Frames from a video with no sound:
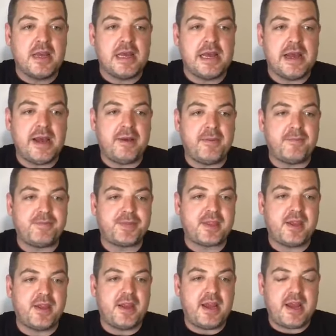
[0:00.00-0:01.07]

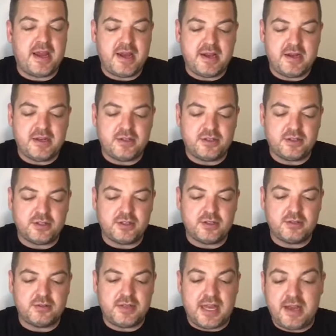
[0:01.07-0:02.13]
And
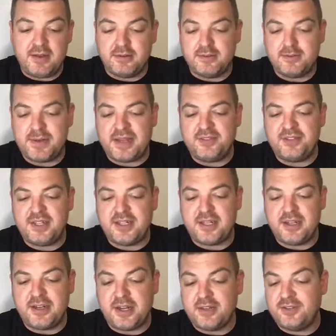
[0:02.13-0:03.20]
yeah,
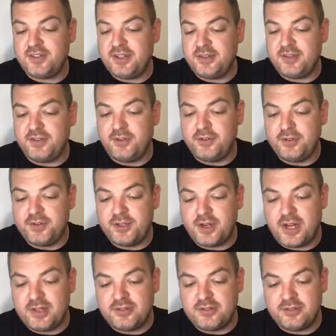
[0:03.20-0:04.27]
basically, I can see a few of you
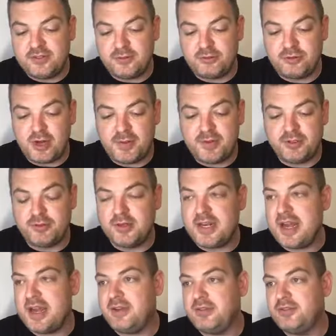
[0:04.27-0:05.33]
guys subscribing to it
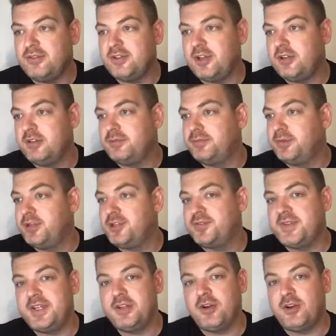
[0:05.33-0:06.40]
now. So
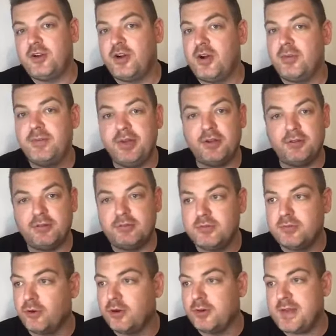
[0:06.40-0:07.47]
birchfeed.com, it'll
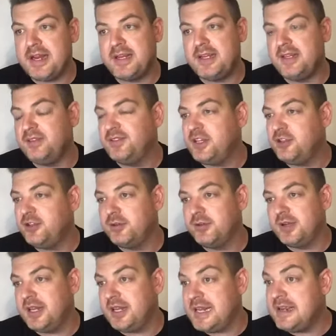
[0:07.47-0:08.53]
automatically send you
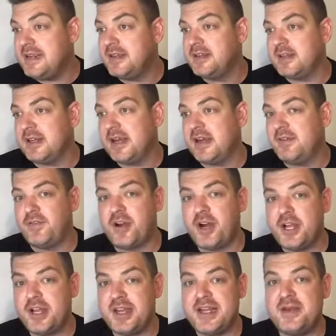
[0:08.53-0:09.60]
a link via
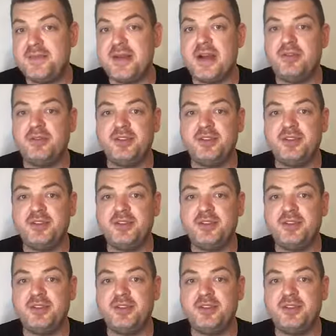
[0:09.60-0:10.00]
your email.